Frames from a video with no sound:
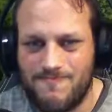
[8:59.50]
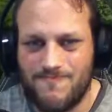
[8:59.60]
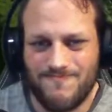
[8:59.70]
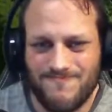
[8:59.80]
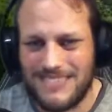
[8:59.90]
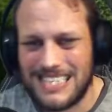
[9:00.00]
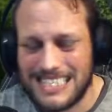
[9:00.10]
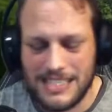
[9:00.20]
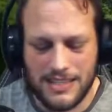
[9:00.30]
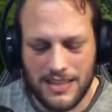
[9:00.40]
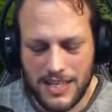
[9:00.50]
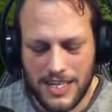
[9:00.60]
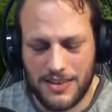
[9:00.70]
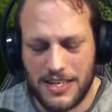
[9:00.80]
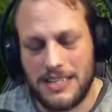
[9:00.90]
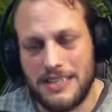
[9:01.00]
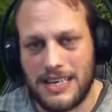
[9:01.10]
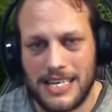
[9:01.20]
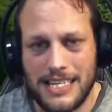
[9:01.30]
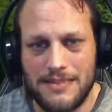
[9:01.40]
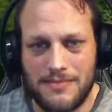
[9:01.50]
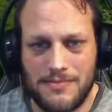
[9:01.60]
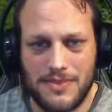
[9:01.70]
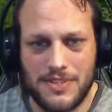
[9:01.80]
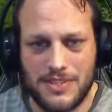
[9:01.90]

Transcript: Yeah, you know, you can delete. You just